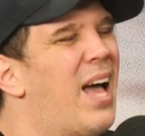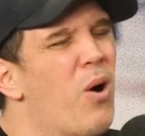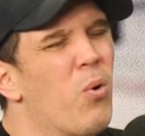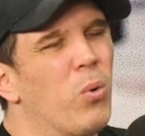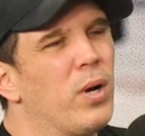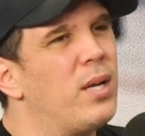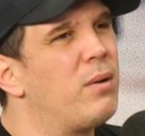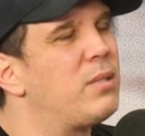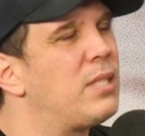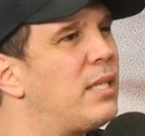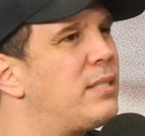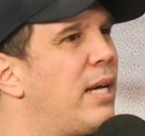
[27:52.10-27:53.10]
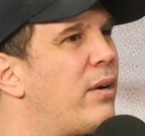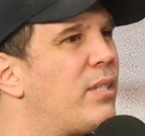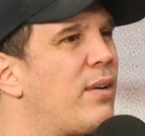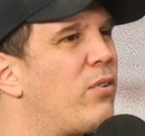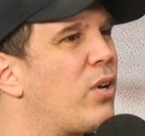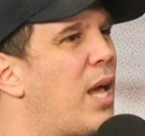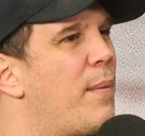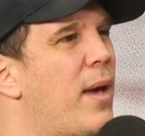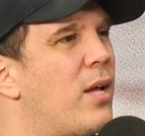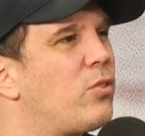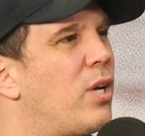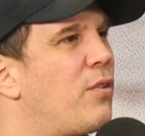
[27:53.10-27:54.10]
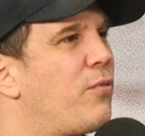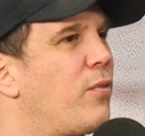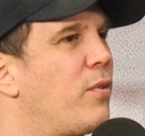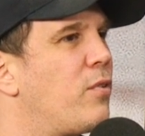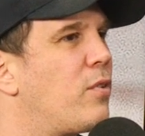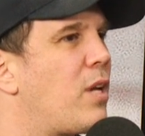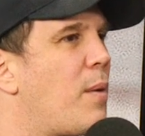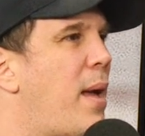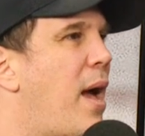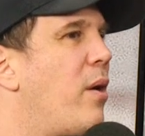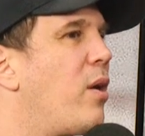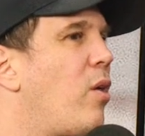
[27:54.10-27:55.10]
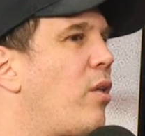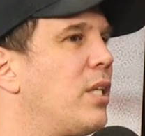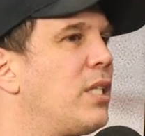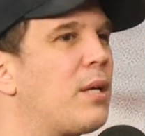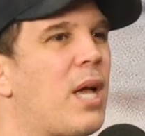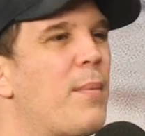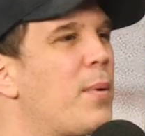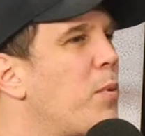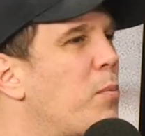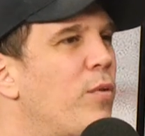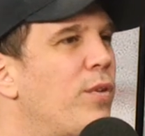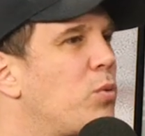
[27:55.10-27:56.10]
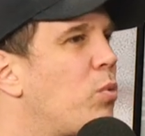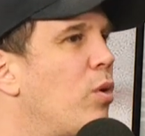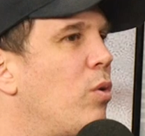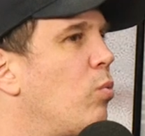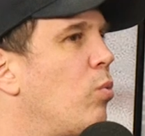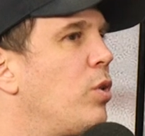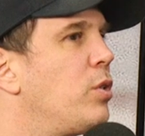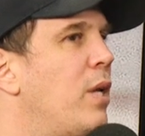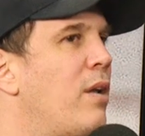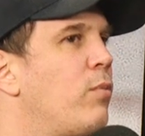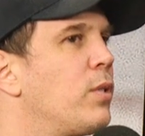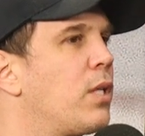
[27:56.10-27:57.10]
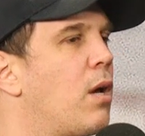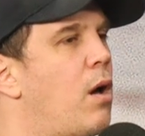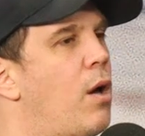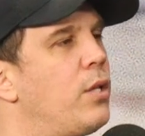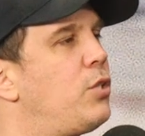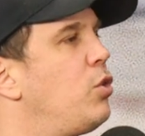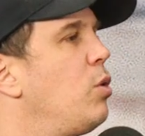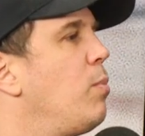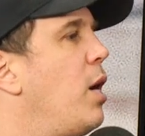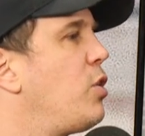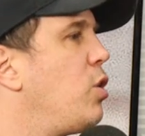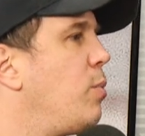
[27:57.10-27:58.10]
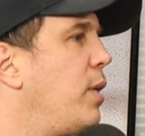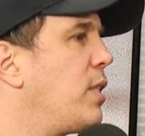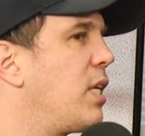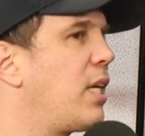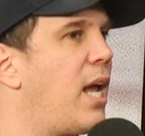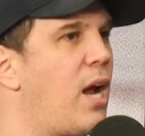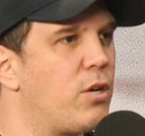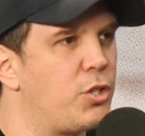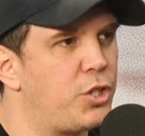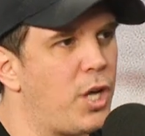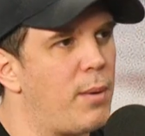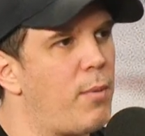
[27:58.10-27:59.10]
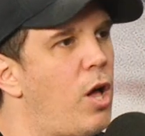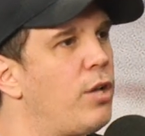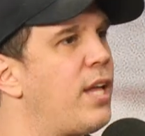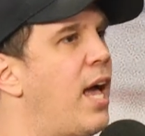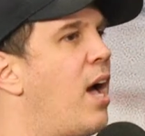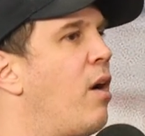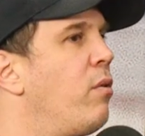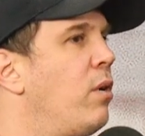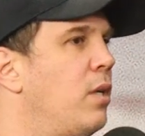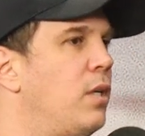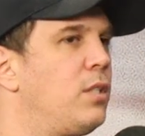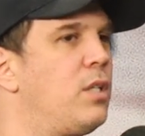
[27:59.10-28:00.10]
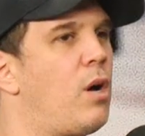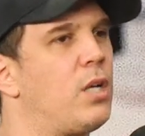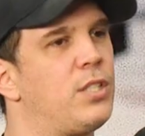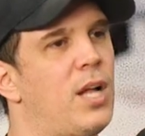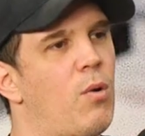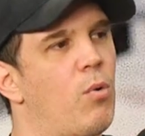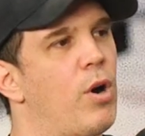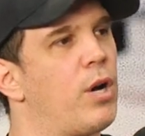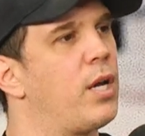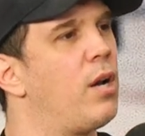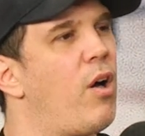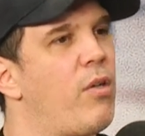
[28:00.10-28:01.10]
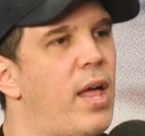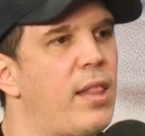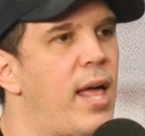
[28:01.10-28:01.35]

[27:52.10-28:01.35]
No, and it was like Daredevil came out, tried to come out, and all these comic book movies weren't, and everyone's like, oh, it's too much, nobody's gonna care, to shut them all down. No, it's not working. Oh, that